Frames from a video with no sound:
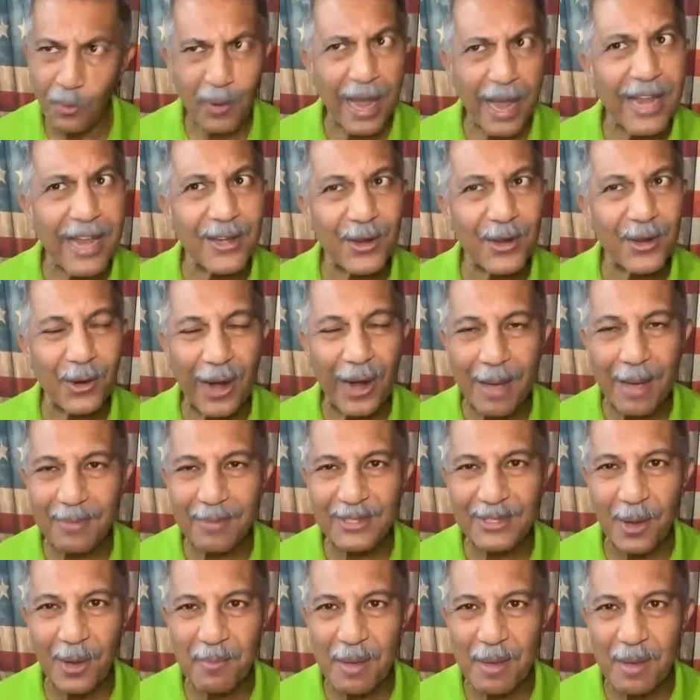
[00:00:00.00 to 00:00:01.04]
You're paying your
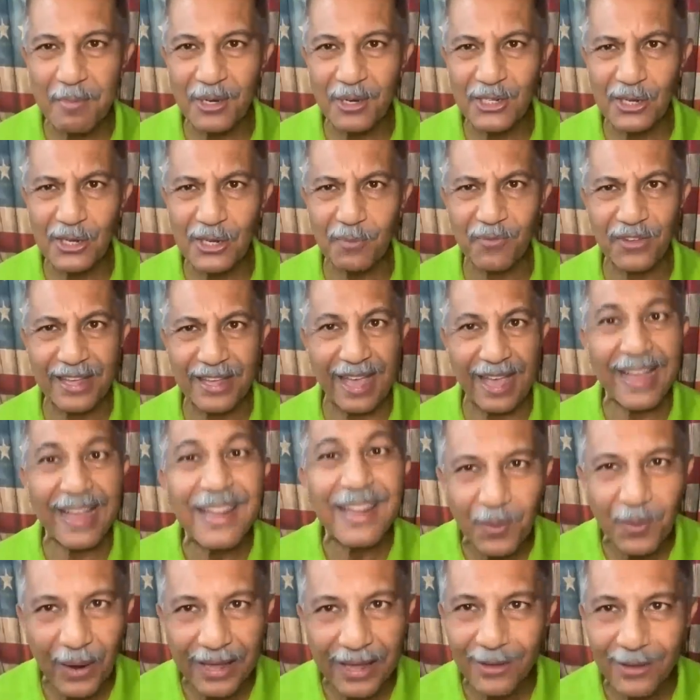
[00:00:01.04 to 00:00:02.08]
Amazon membership fee
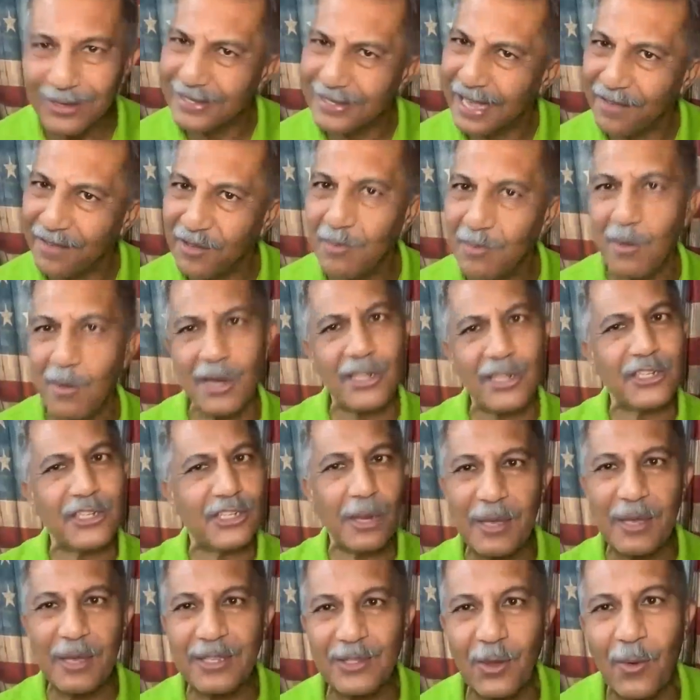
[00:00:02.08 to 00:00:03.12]
anyway. You're saving money
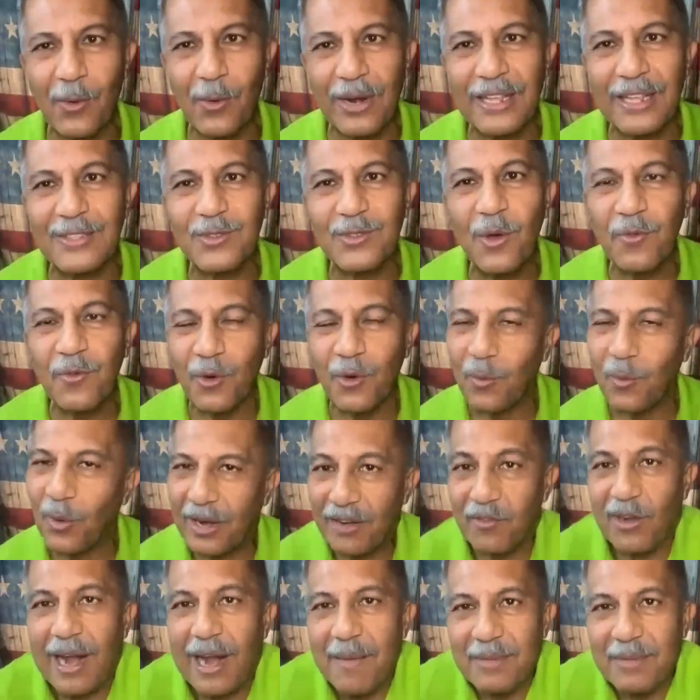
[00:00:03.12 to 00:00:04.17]
shipping, so on and so forth,
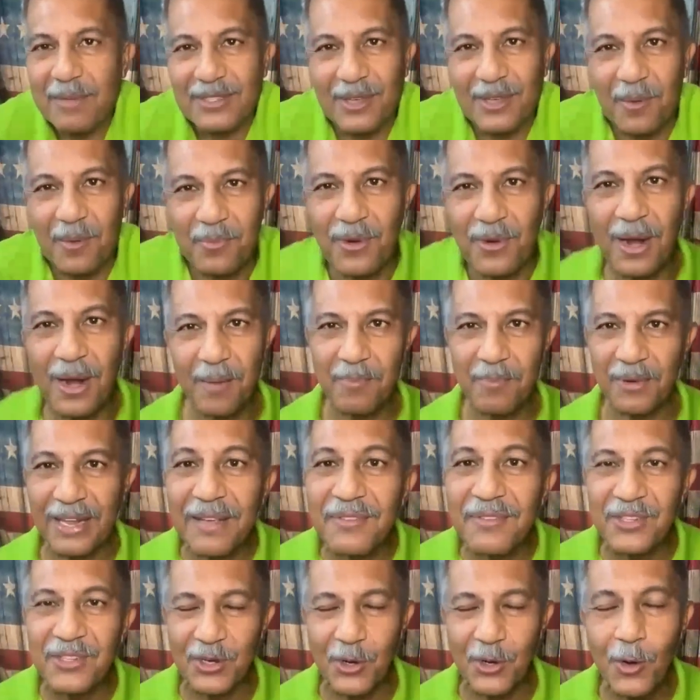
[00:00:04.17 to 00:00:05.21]
whatever Amazon Prime
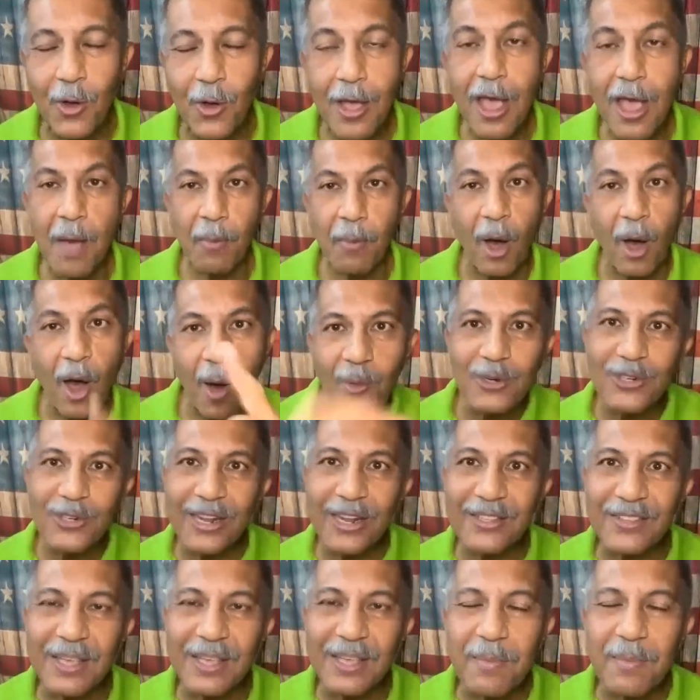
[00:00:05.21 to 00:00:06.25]
gives you. But how would you
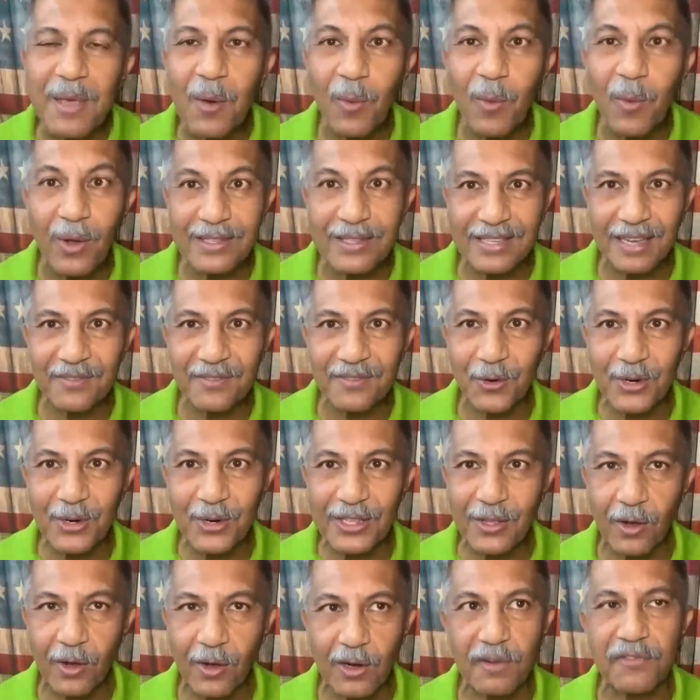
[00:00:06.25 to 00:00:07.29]
like to give me a one-time
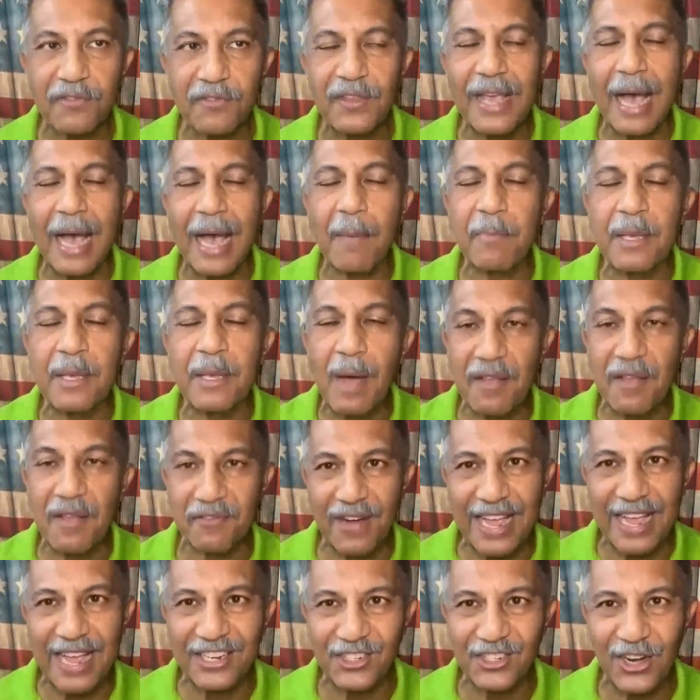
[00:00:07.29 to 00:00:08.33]
$40 fee and be my
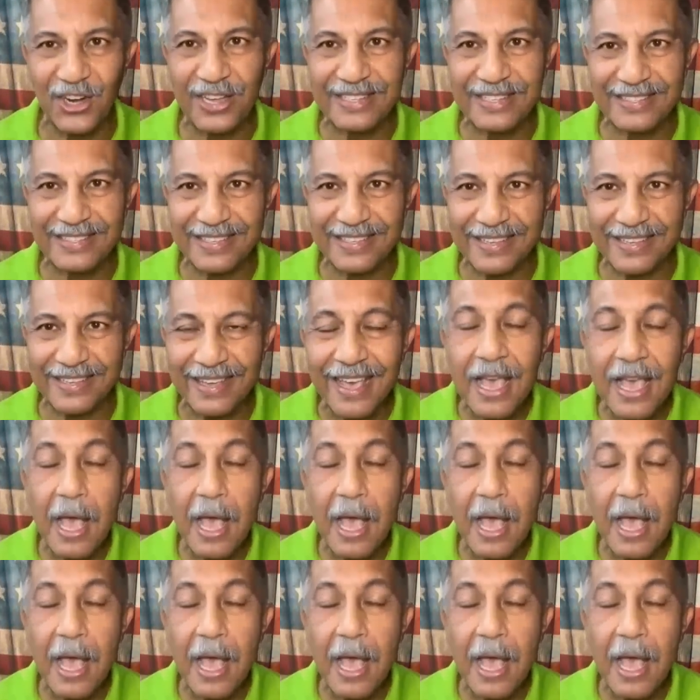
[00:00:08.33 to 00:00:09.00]
franchisee?